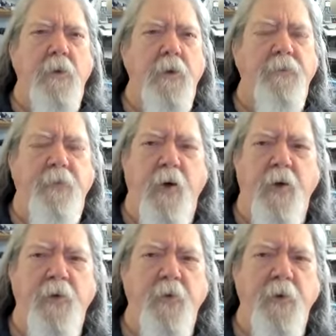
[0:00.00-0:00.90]
as
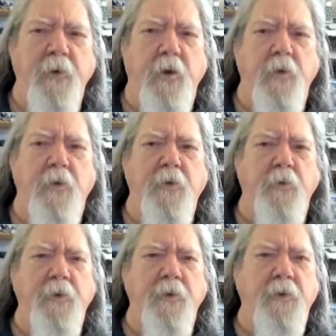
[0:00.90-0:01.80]
far as we go? Do
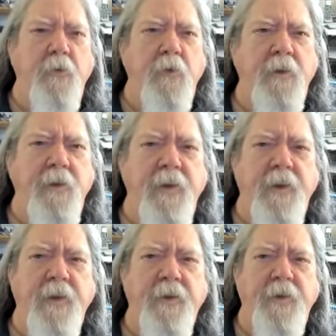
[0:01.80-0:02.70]
we really
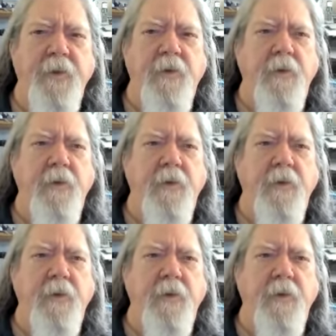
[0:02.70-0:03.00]
need to